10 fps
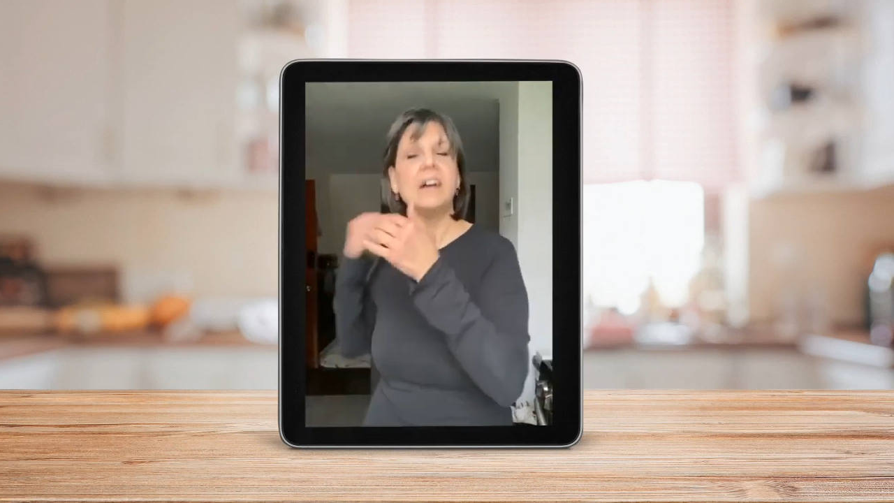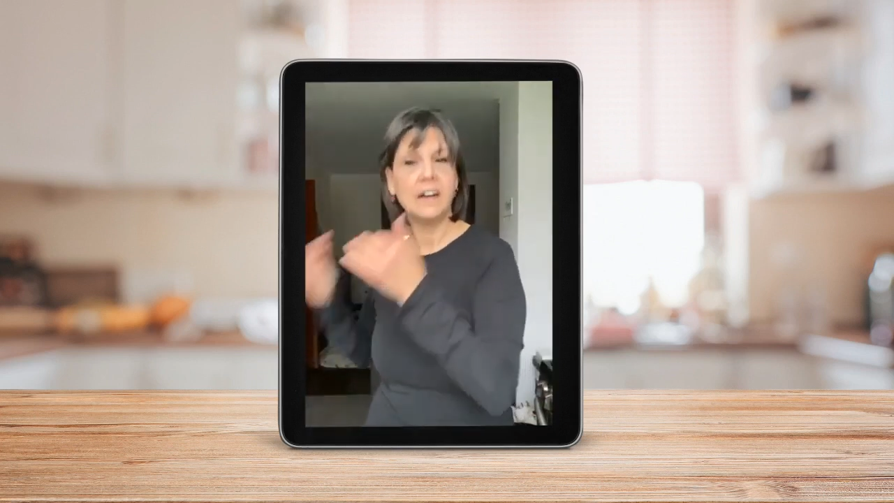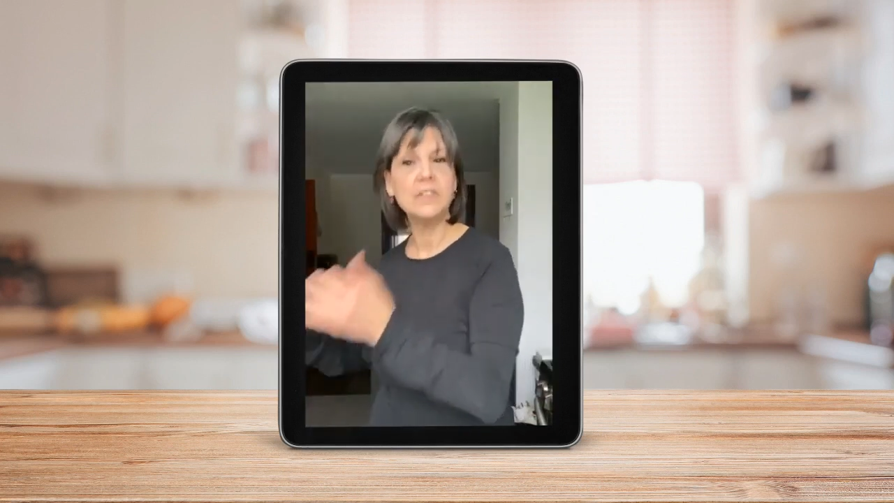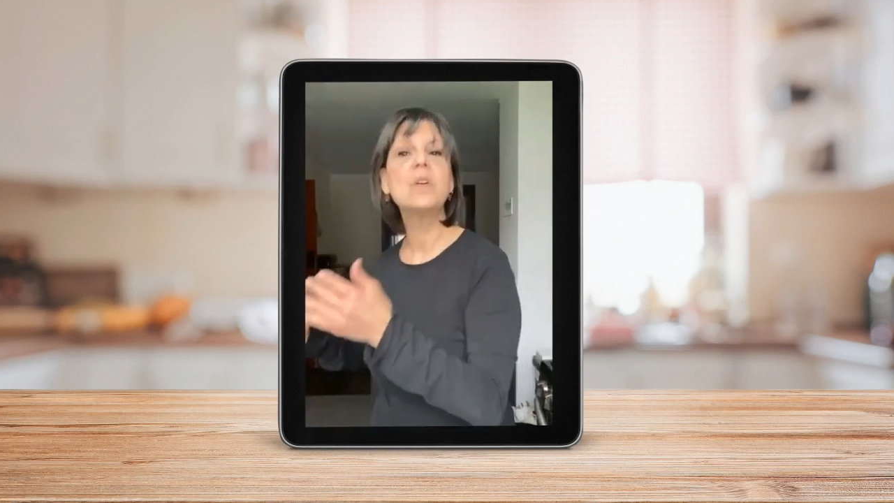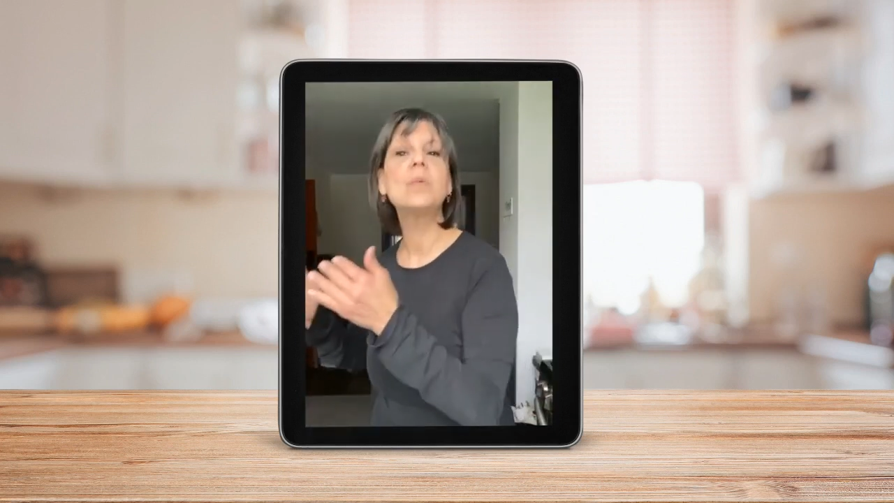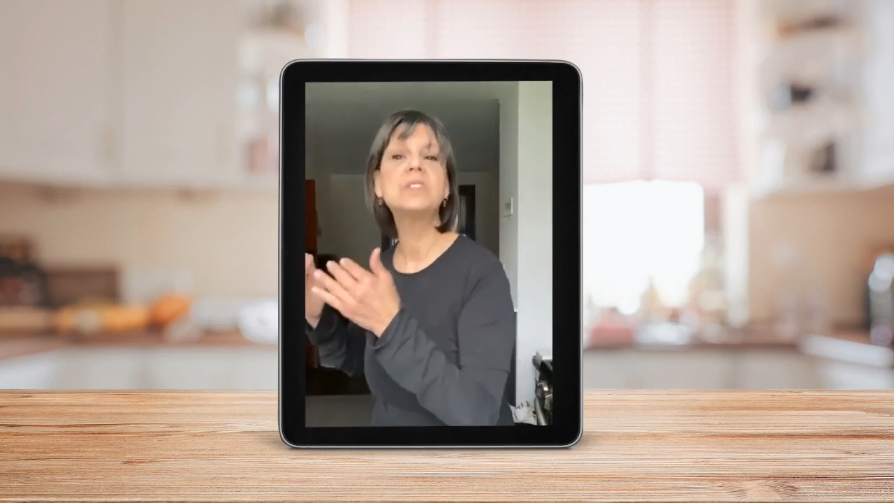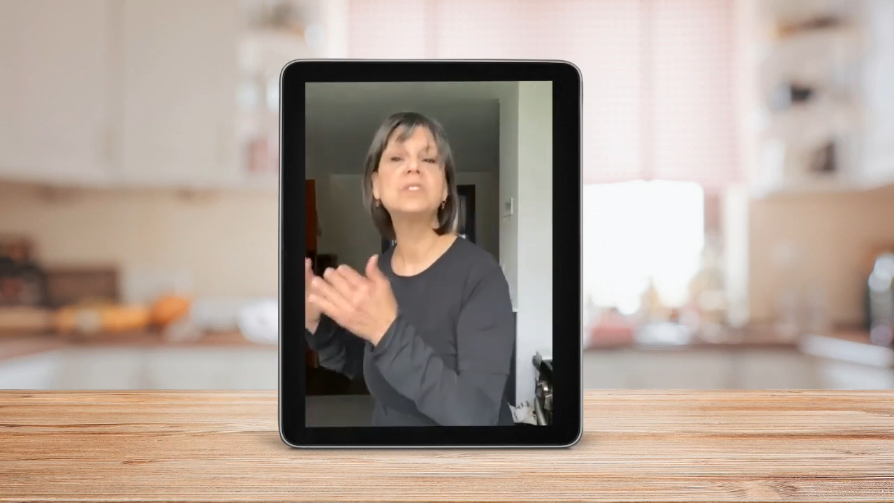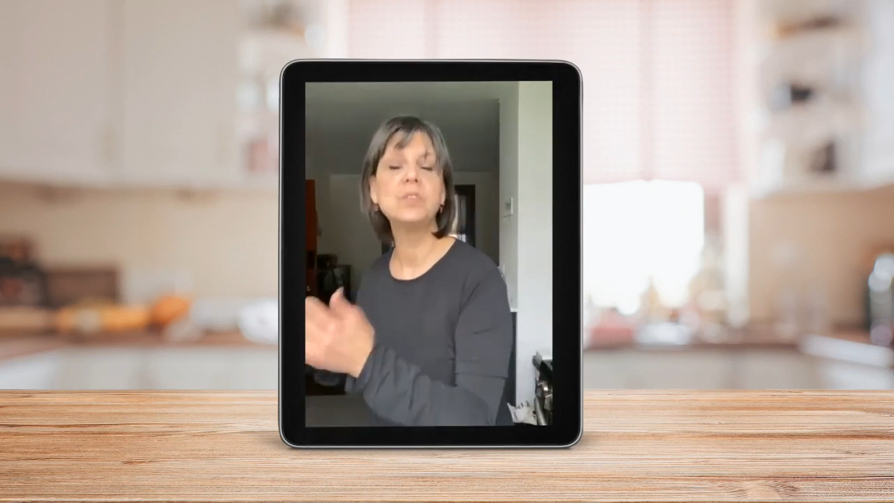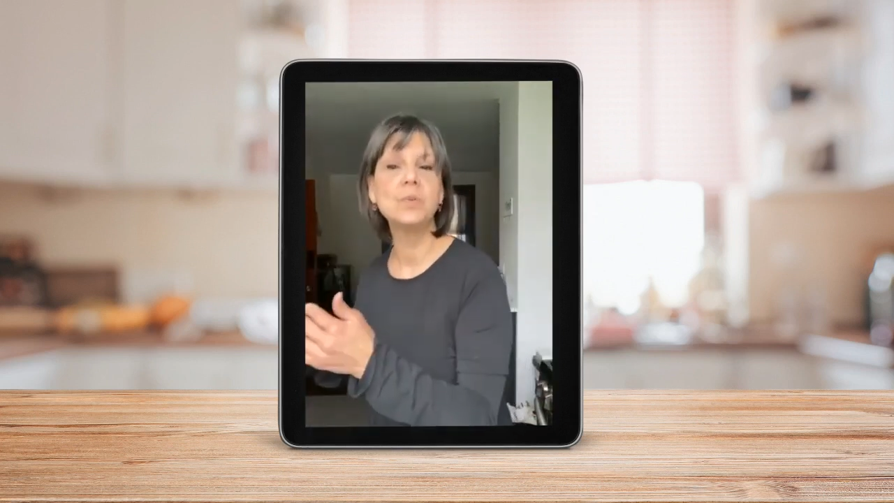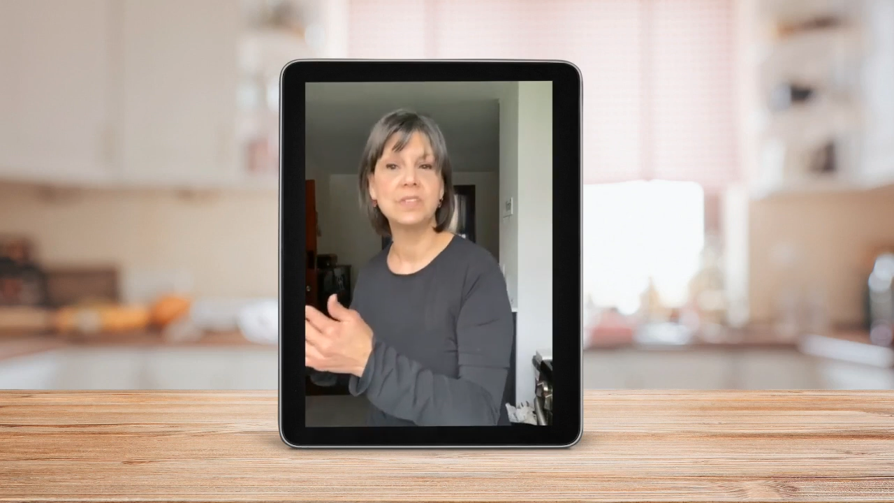I don't know what
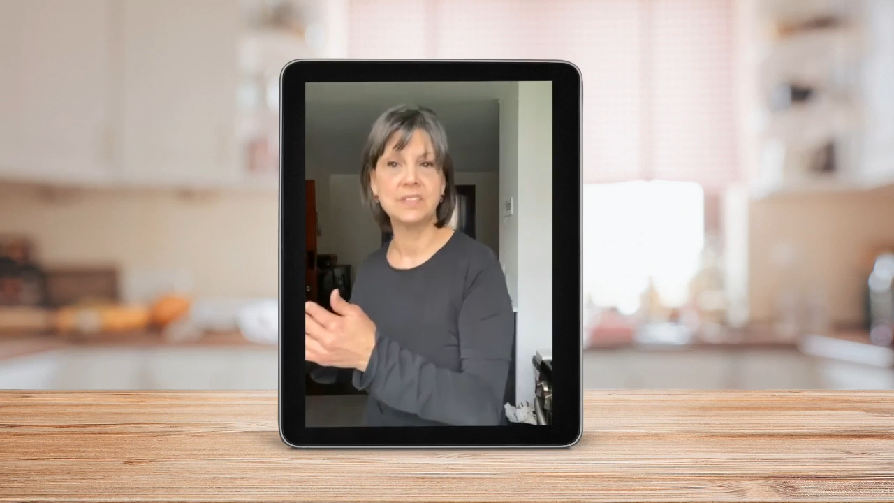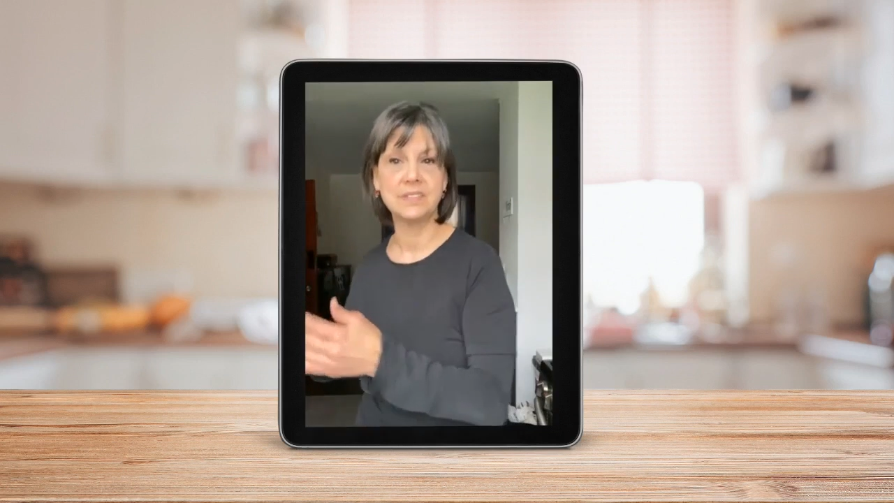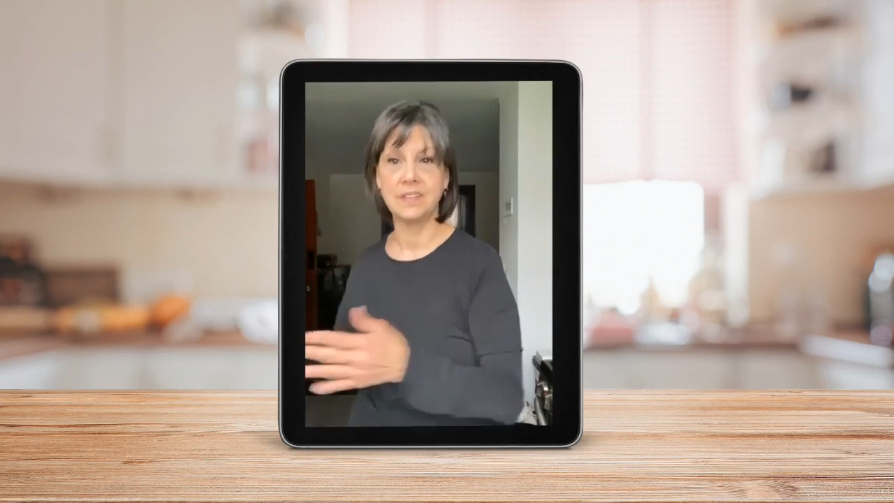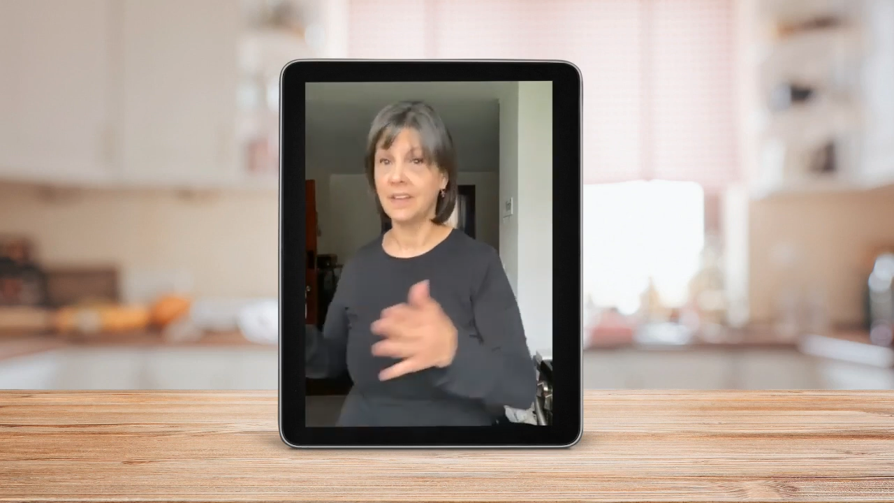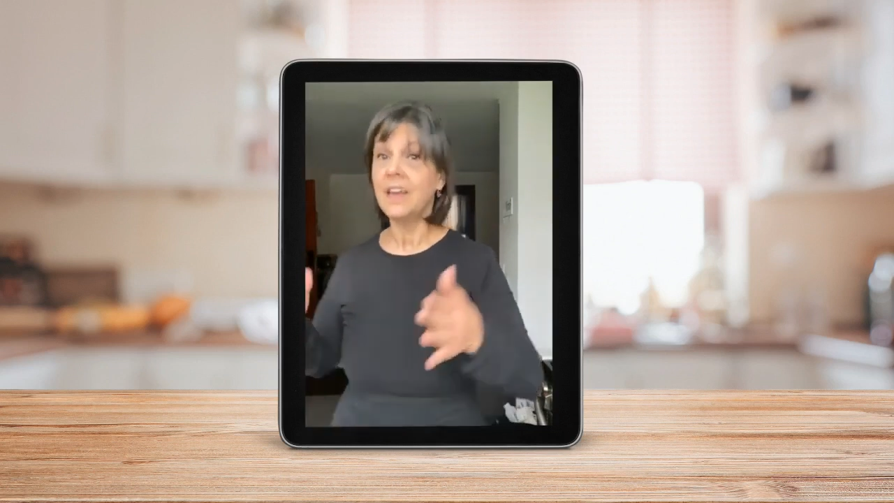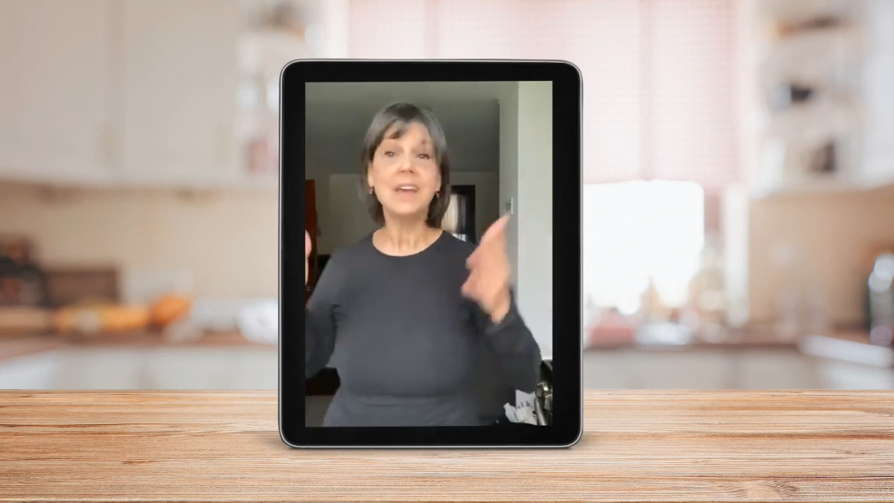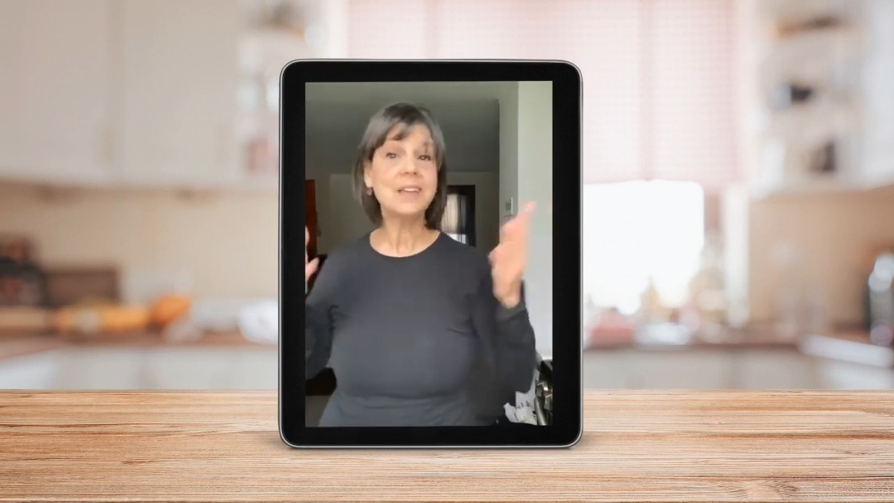to do with this thing.